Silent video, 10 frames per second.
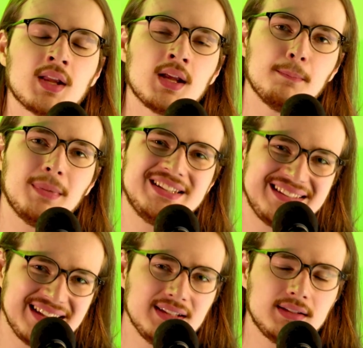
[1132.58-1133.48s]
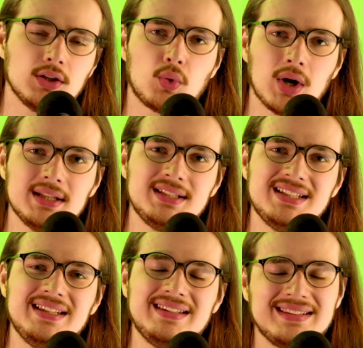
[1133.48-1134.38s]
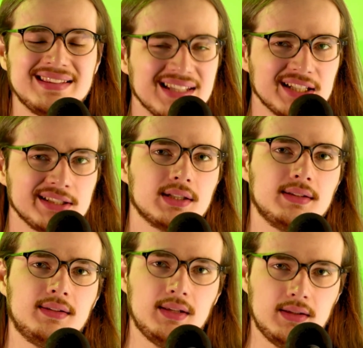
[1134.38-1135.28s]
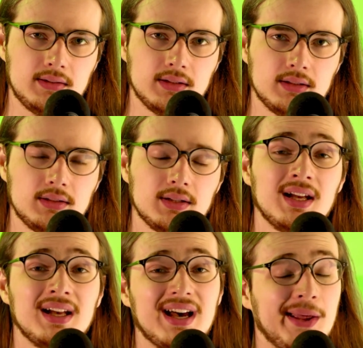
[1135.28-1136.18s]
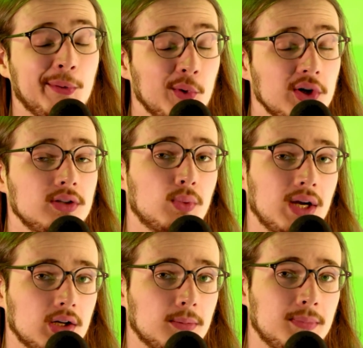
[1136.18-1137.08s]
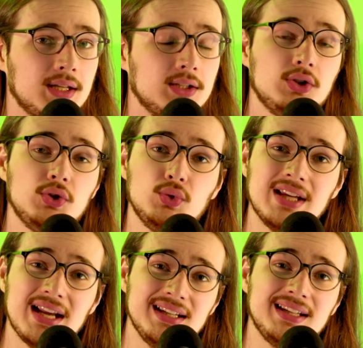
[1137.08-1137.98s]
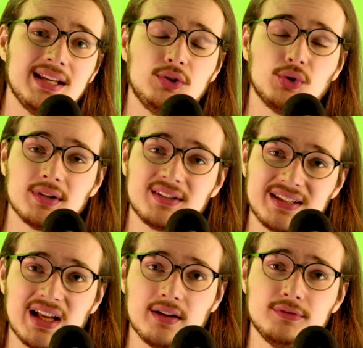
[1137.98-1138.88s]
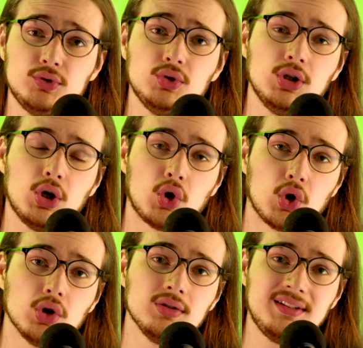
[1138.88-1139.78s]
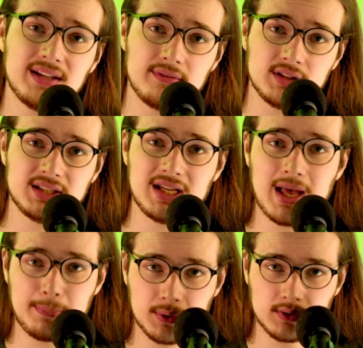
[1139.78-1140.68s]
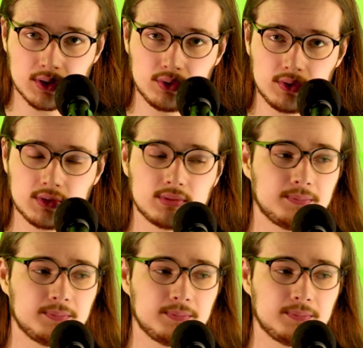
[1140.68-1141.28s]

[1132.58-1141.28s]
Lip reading: But since the quality is not consistent, I wouldn't recommend you dedicate yourself to the whole 70 episodes.